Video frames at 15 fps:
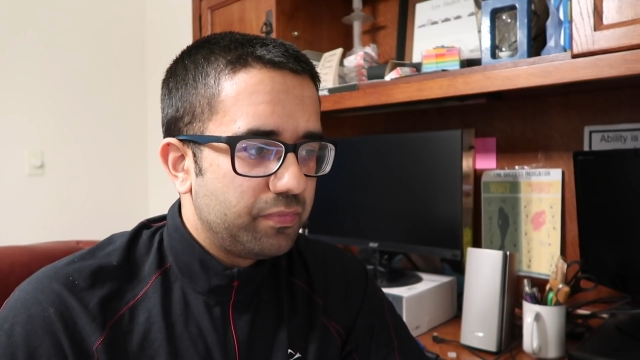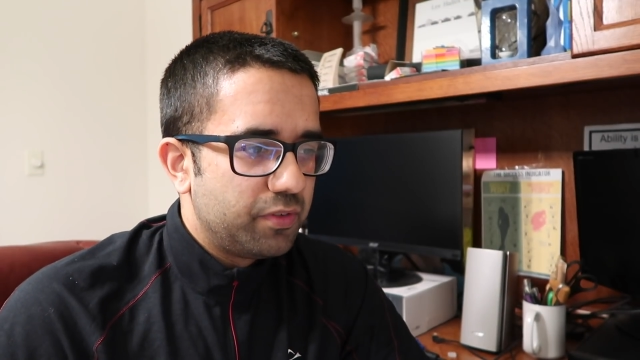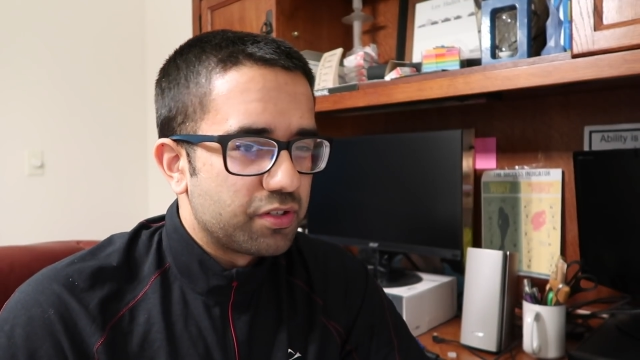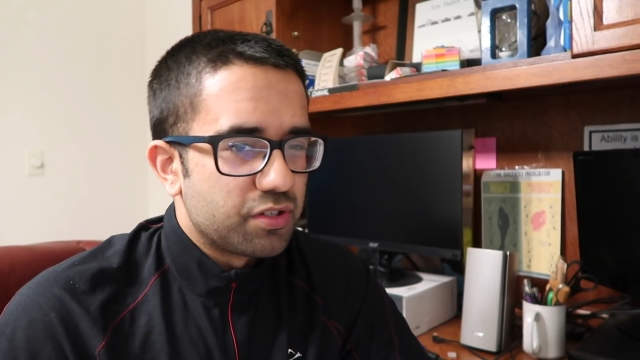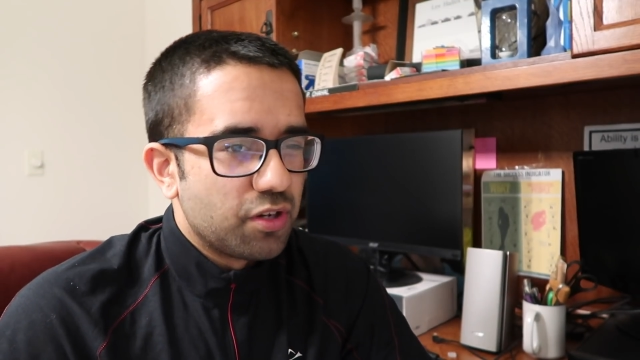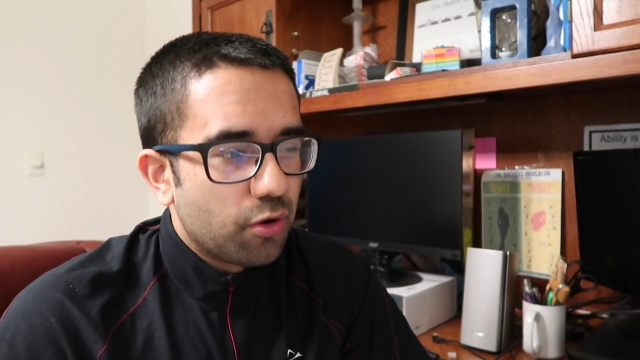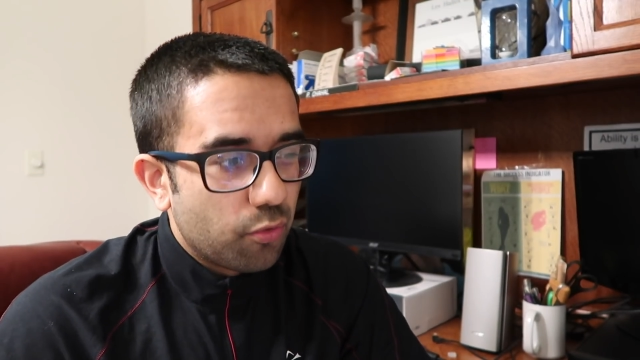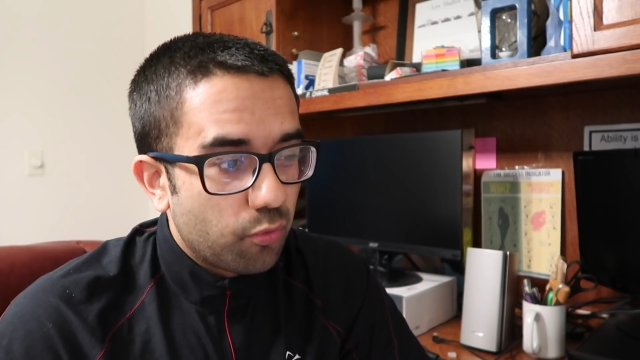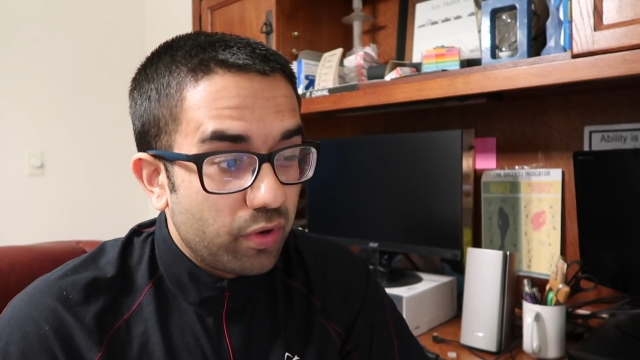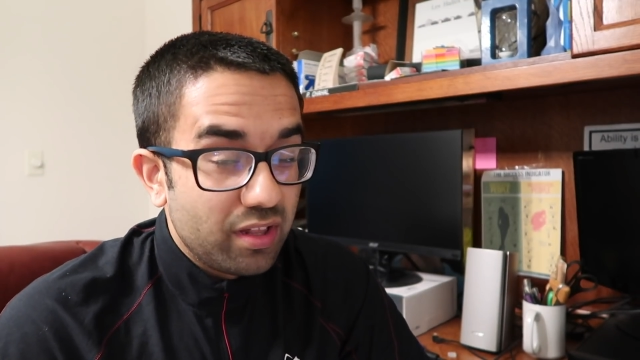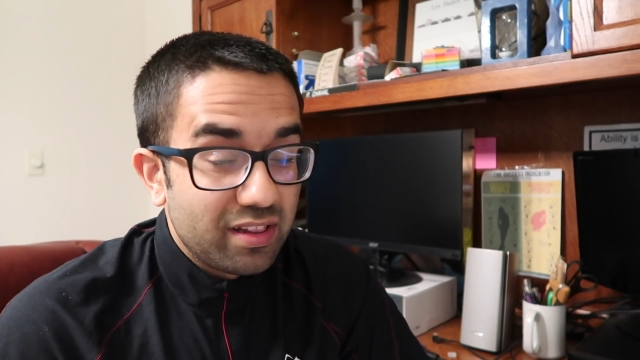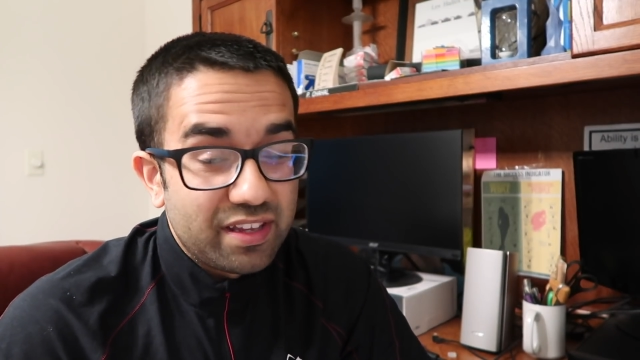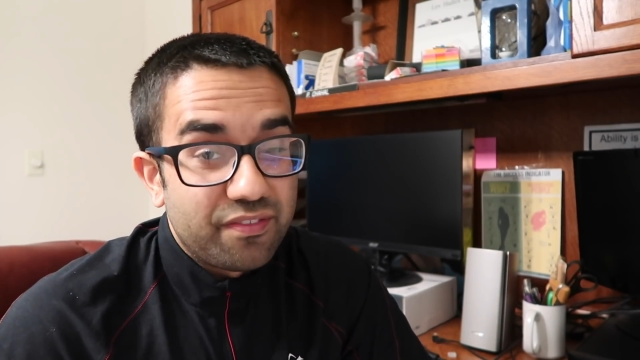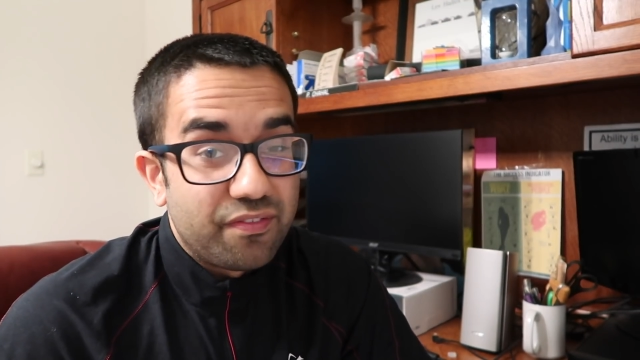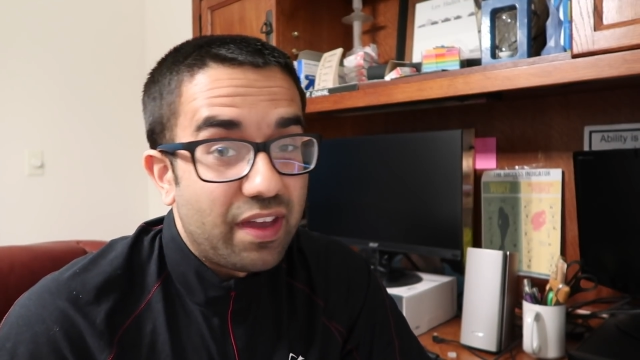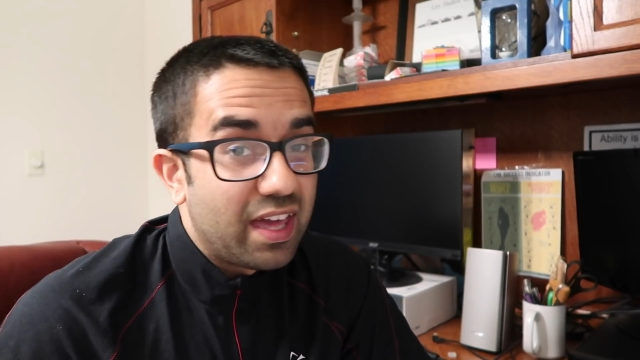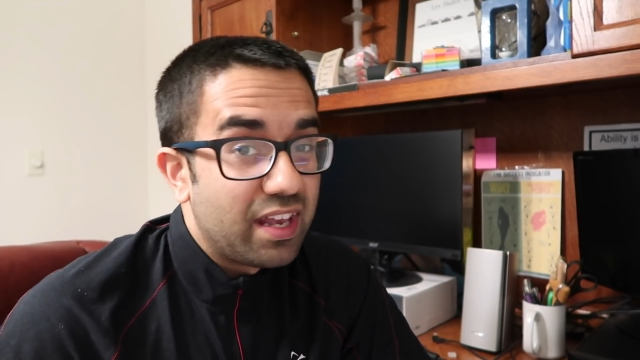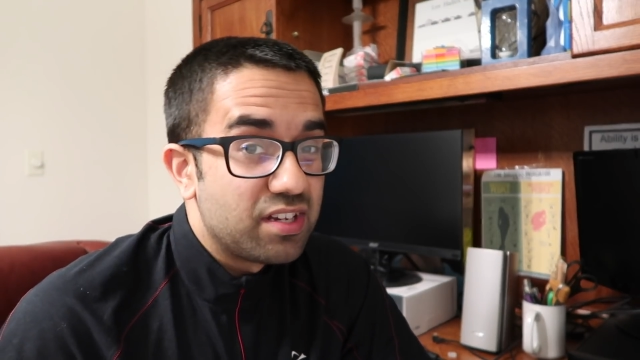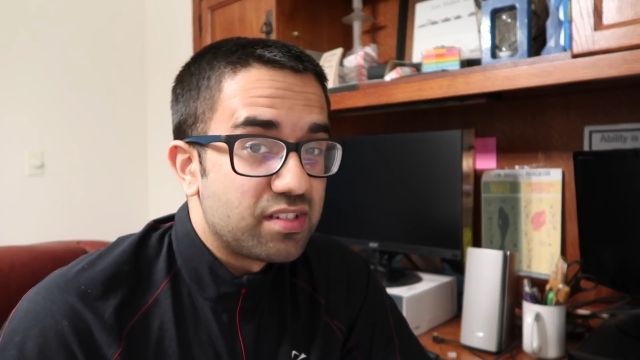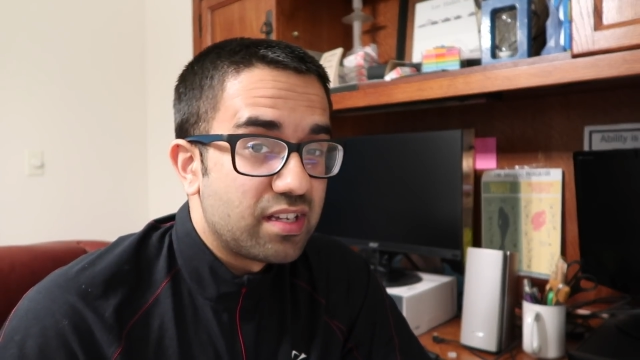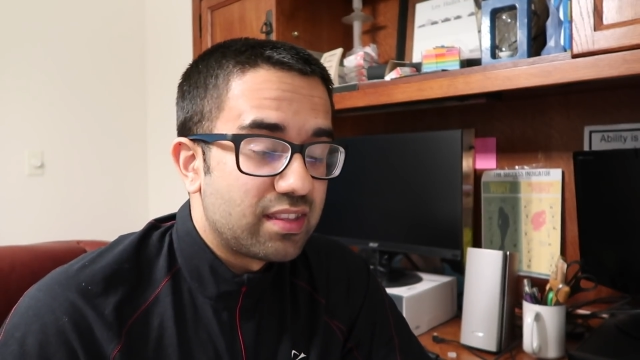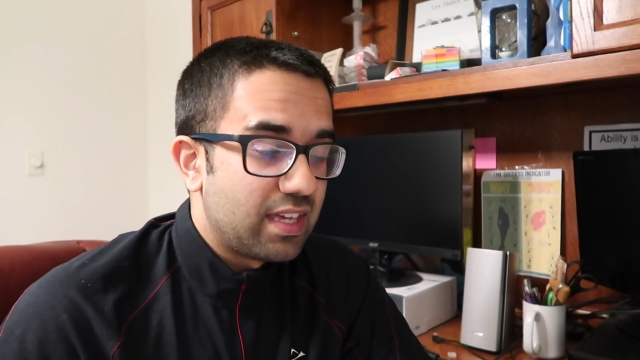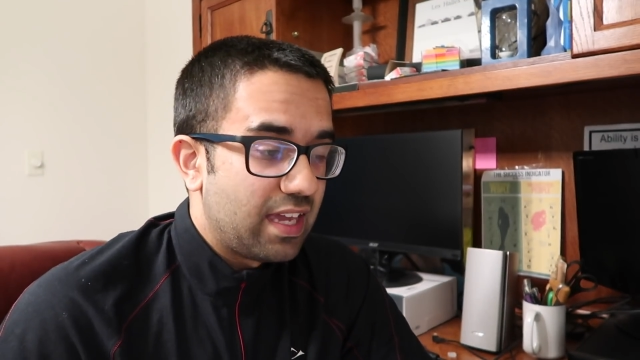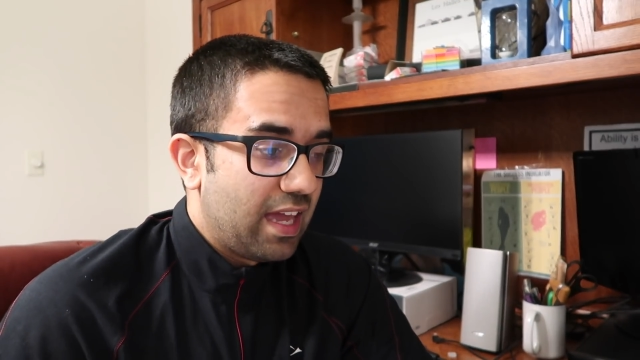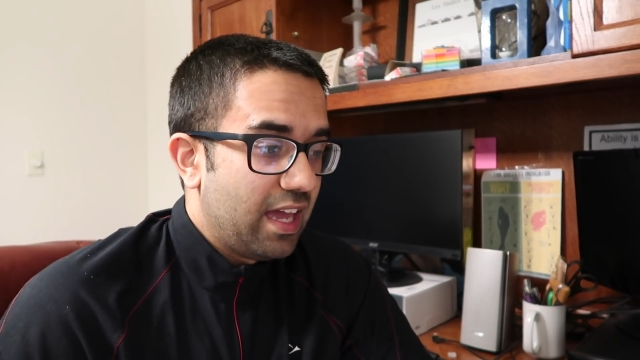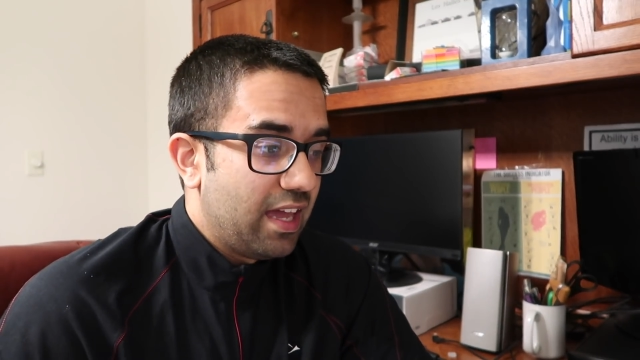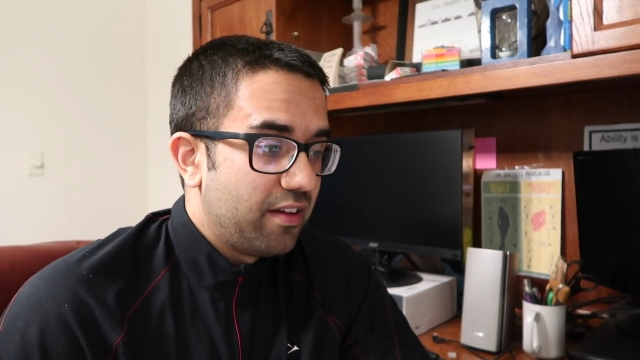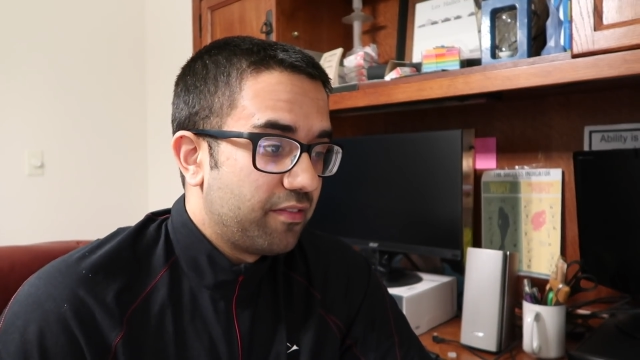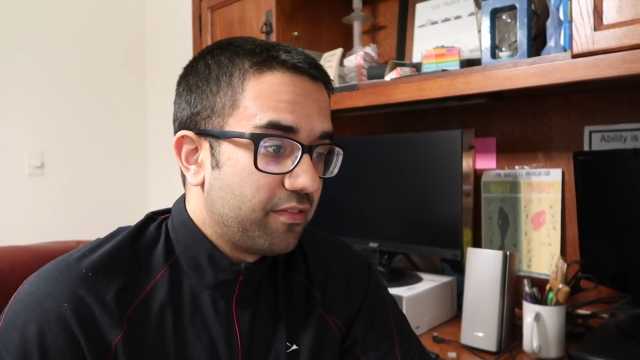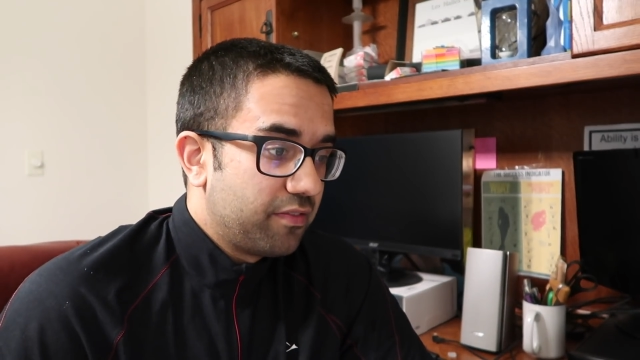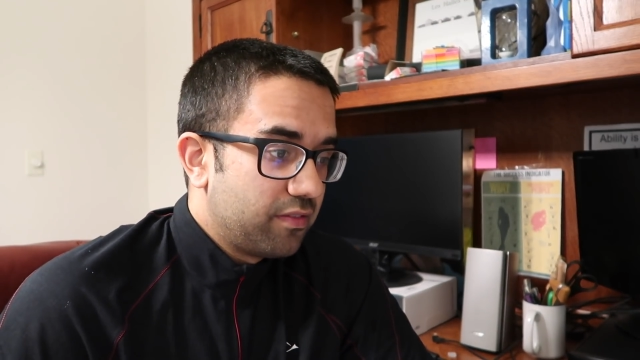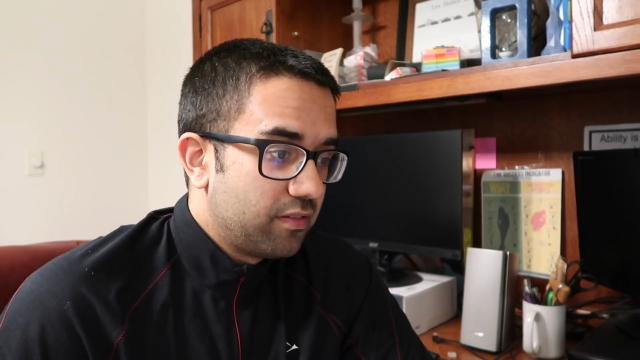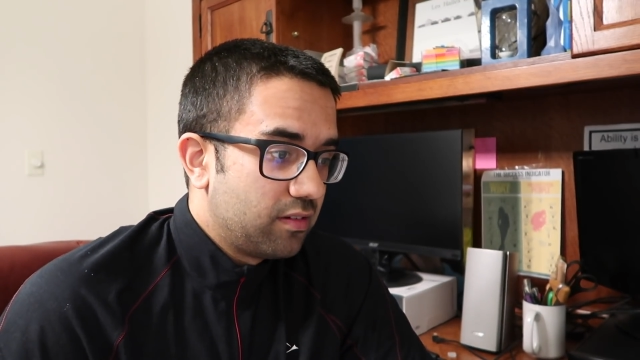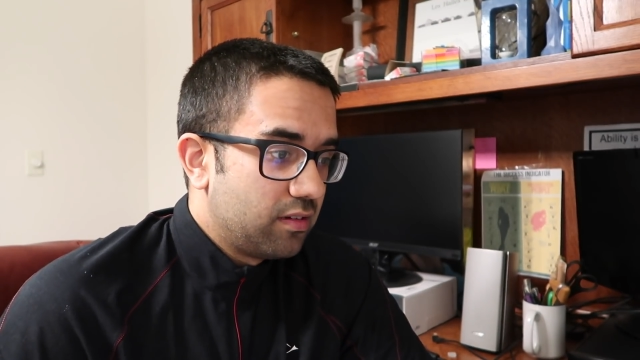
there's no real advantage that they have.